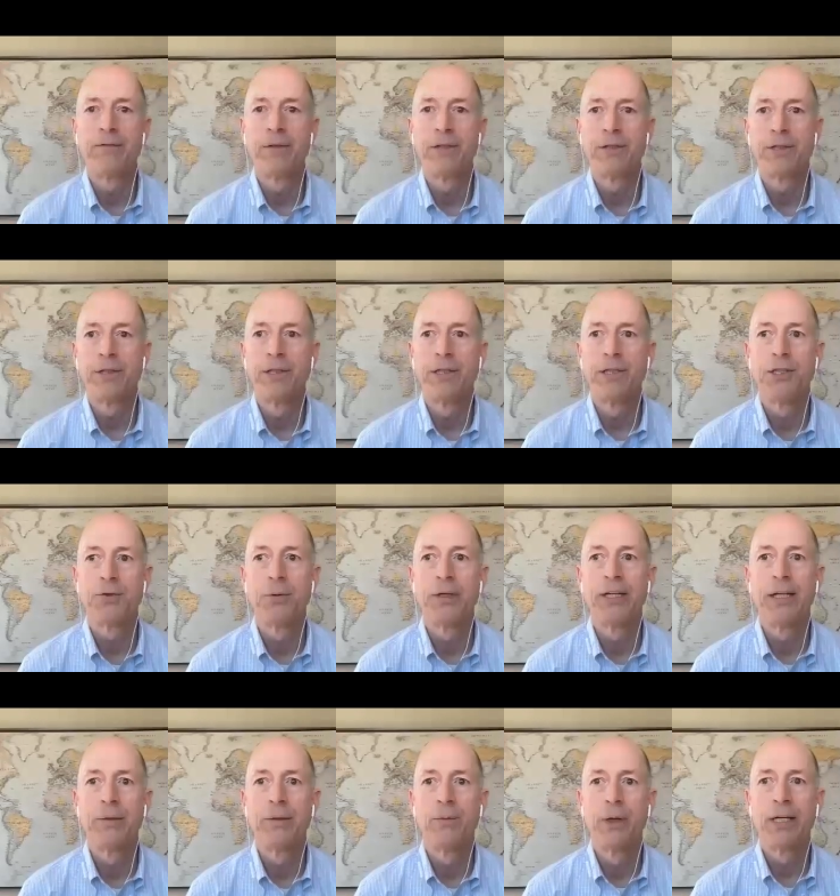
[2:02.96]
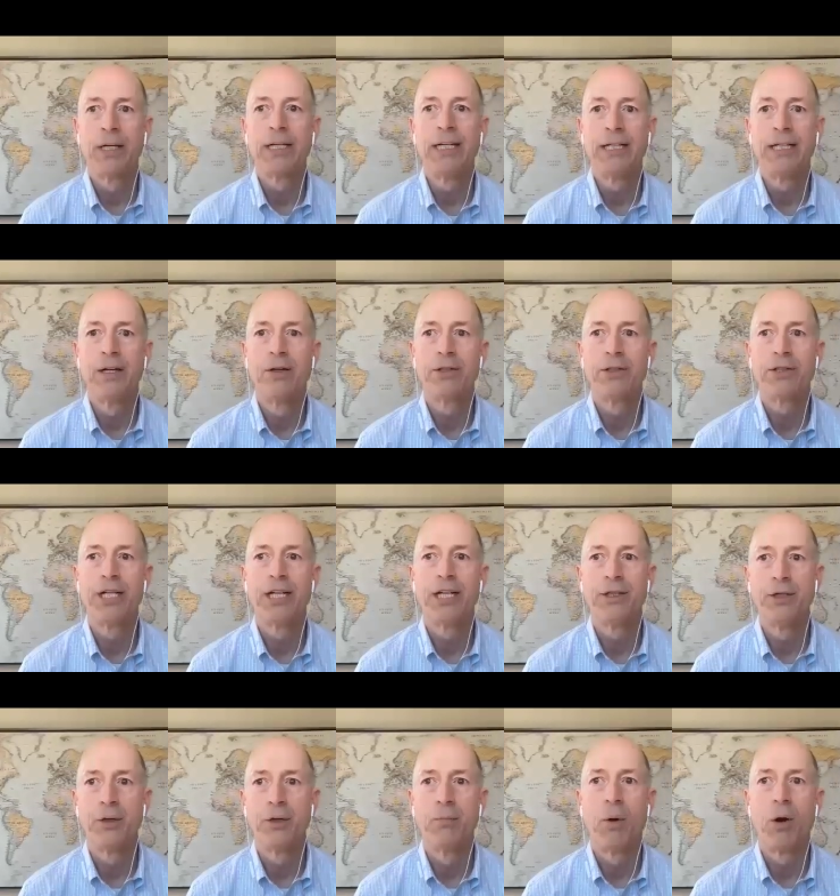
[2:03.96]
So you just re- really need to understand
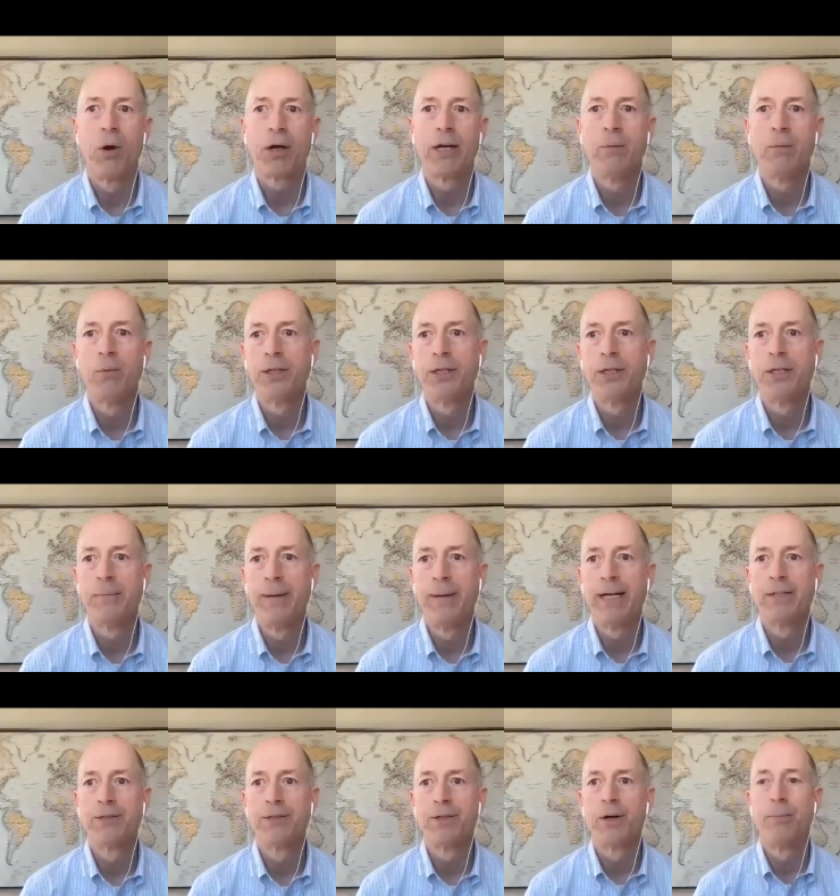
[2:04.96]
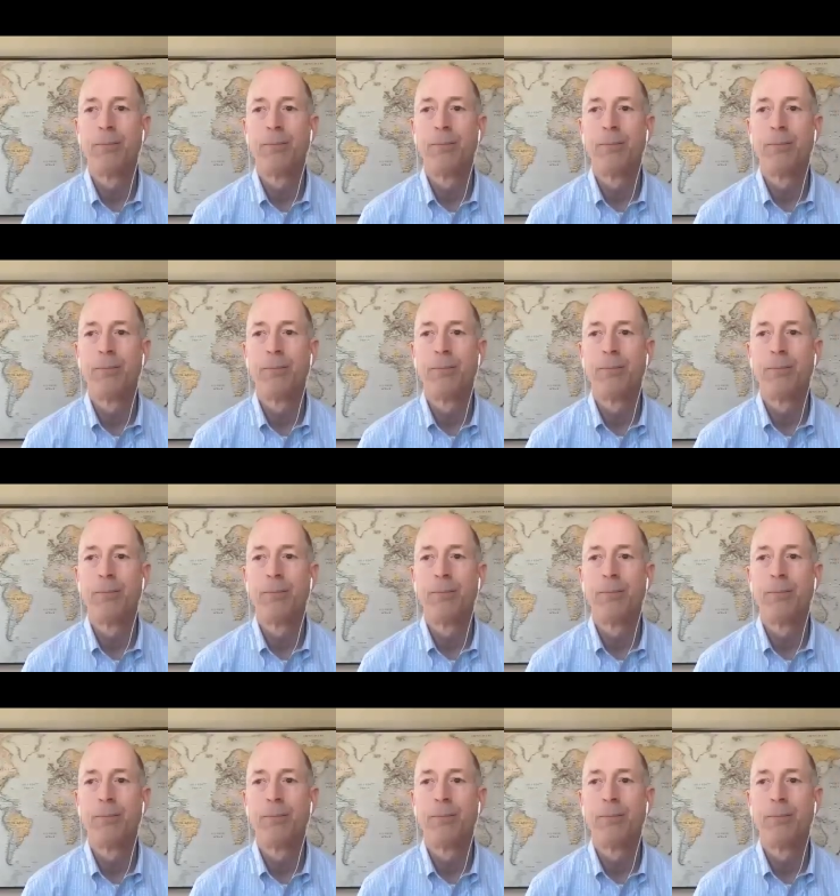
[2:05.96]
your market, what the demands are.